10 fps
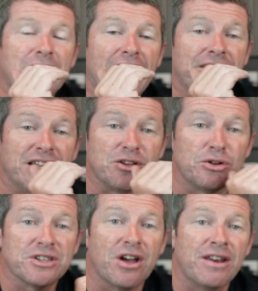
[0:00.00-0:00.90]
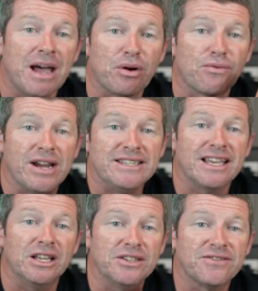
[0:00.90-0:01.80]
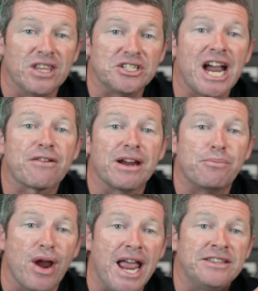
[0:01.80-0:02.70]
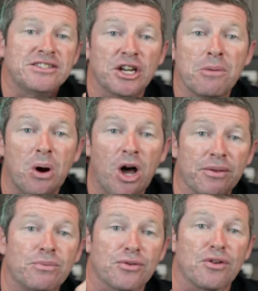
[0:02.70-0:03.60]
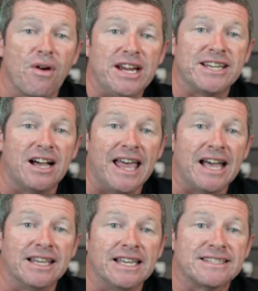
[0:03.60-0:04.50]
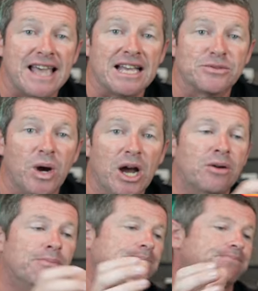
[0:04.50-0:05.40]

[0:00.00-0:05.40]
And there's also a number of resellers for the Jackery brand, so you can buy them through retail outlets as well.